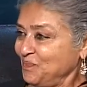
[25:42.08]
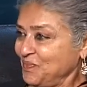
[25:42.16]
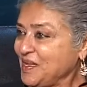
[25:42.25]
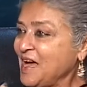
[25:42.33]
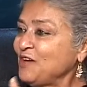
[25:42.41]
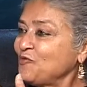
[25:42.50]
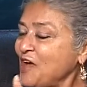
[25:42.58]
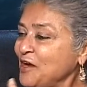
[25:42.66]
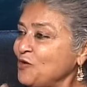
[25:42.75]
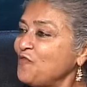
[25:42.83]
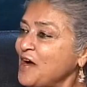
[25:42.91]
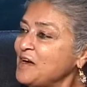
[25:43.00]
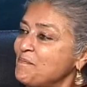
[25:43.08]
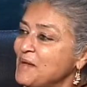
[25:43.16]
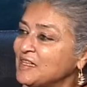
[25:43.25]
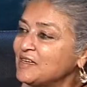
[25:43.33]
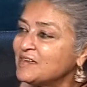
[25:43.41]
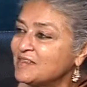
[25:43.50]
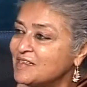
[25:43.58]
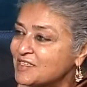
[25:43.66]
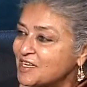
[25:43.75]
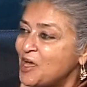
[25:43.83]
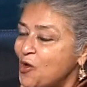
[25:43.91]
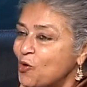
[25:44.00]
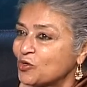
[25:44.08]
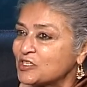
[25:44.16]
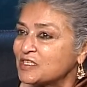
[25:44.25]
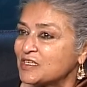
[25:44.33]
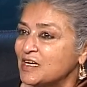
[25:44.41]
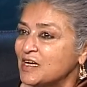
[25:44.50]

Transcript: and trying to find a method in this chaos.